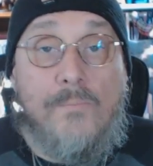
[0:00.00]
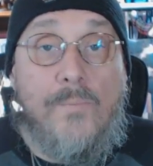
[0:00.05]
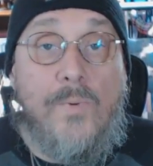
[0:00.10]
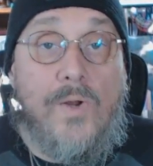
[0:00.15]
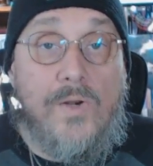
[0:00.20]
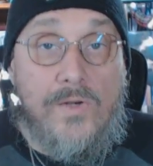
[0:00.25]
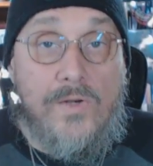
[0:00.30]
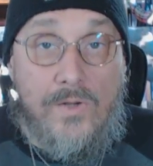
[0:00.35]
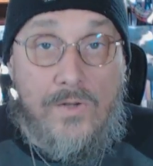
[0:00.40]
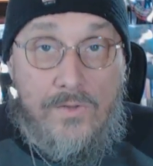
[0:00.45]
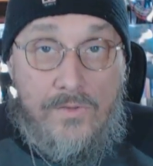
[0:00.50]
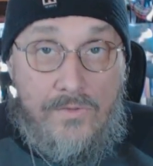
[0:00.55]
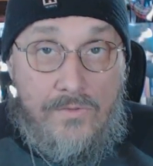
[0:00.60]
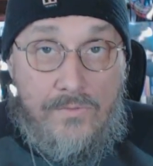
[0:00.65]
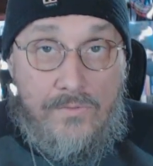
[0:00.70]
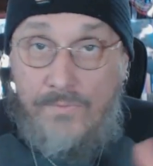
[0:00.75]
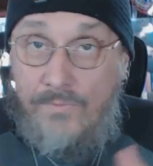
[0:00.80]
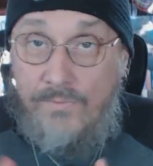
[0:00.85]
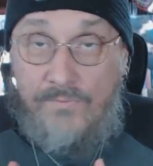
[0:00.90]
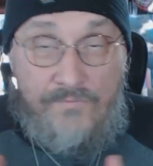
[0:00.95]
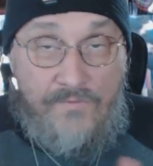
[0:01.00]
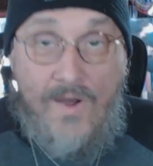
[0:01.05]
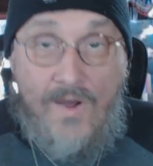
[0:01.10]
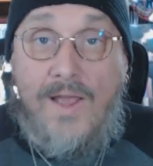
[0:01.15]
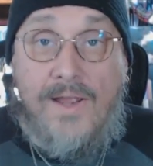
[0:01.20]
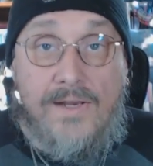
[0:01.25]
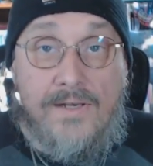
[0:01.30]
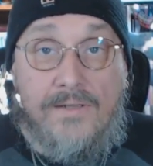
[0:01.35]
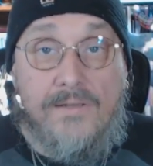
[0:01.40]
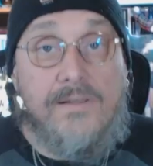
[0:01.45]
But
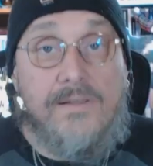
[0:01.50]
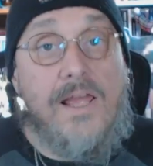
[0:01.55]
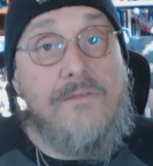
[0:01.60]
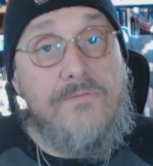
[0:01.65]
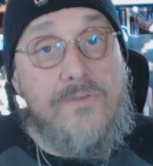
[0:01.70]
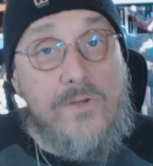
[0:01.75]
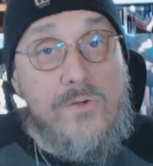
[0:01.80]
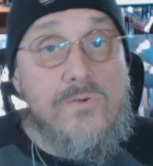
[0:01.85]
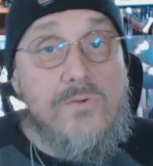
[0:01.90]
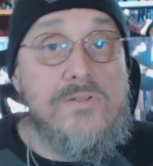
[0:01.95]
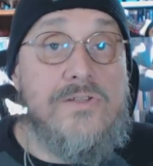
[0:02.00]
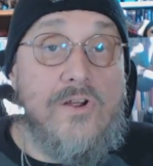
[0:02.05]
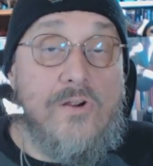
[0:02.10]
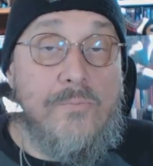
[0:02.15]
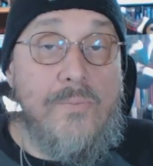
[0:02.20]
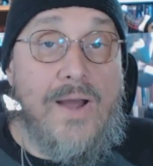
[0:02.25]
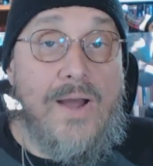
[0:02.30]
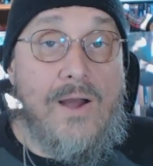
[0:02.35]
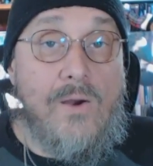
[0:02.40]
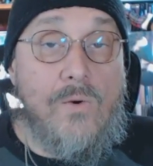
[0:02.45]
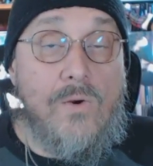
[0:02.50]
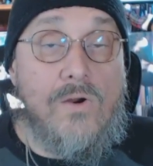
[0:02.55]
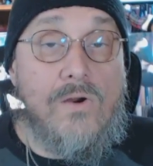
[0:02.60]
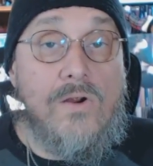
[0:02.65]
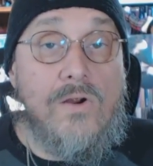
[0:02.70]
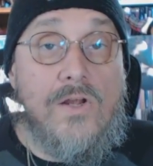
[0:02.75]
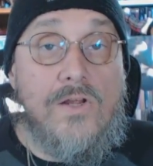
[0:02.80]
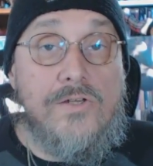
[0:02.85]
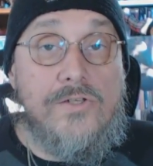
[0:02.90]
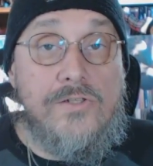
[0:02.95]
fine, they've used their power
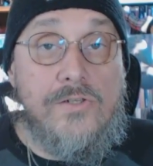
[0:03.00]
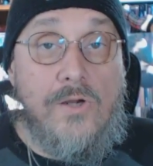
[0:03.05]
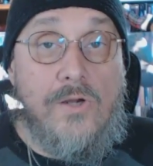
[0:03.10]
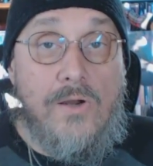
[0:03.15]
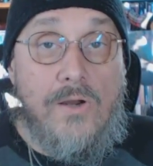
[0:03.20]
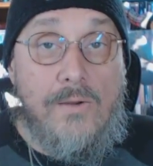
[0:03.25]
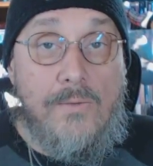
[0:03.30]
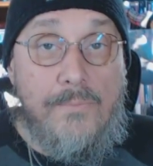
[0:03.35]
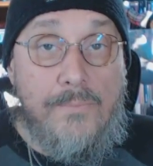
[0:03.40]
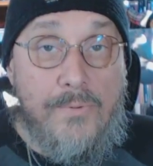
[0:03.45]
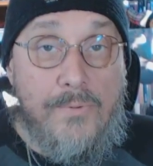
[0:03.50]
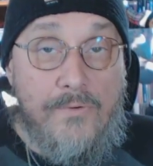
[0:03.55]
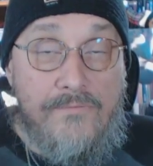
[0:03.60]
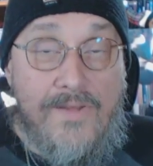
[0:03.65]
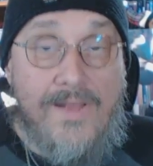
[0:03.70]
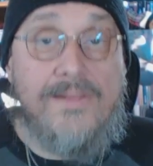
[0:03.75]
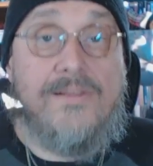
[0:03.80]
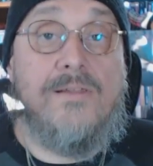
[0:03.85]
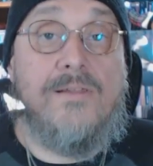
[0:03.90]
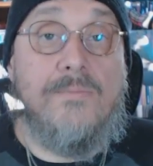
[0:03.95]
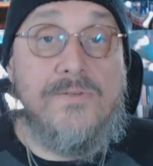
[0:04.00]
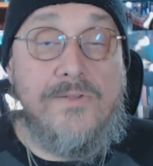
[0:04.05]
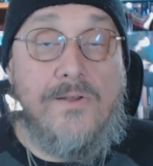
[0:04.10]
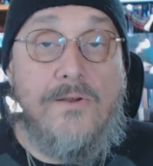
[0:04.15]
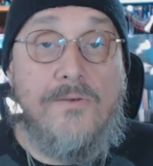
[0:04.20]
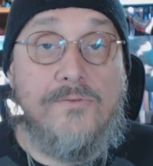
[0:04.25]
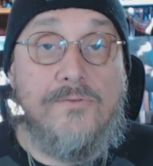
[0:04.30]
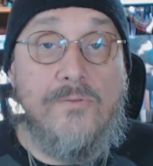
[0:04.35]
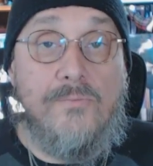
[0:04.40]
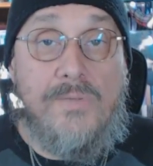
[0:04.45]
to prevent
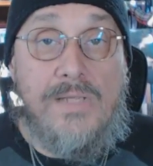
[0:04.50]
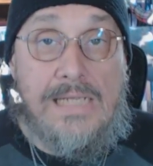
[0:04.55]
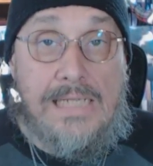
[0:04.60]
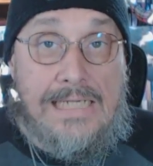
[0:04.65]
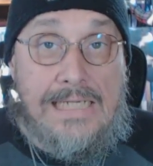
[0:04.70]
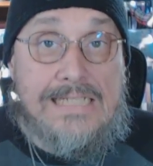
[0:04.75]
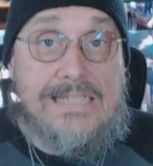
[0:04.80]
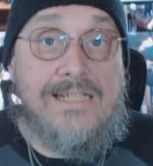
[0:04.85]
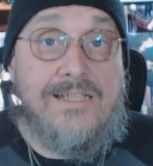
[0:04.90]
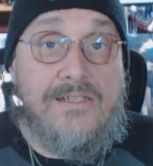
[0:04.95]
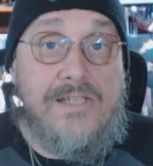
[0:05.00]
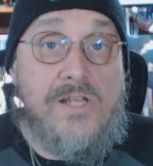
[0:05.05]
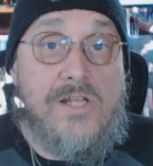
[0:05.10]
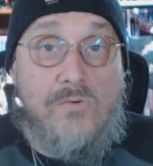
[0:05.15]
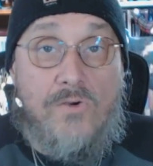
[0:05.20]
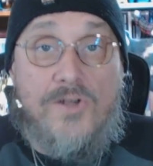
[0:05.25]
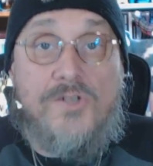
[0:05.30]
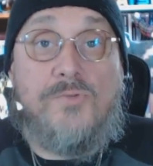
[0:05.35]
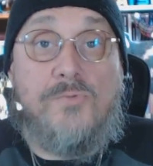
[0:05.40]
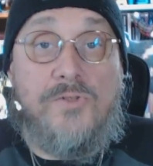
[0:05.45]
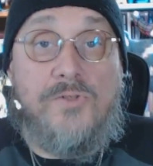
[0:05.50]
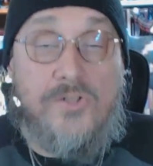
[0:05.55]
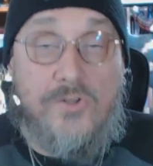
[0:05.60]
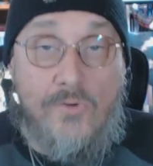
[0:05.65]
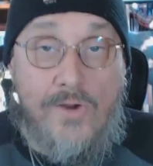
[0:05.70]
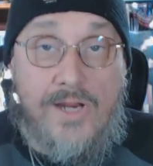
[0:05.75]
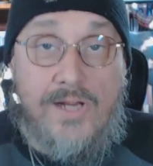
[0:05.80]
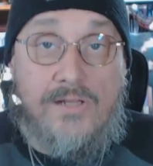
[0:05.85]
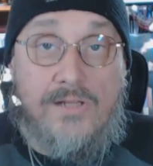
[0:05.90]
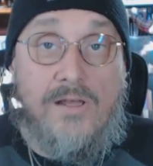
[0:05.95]
themselves from being instantly crushed with the
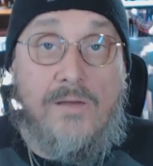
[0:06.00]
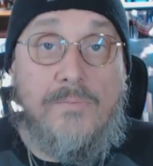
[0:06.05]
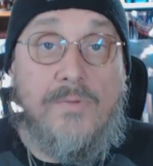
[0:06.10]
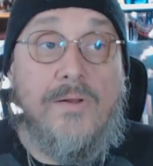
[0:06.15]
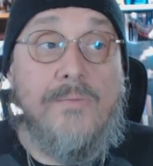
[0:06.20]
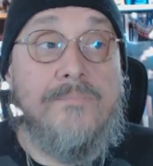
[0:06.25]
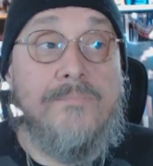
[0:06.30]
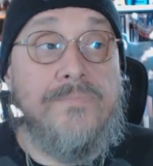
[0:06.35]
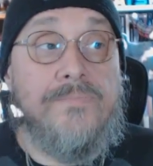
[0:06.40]
great club,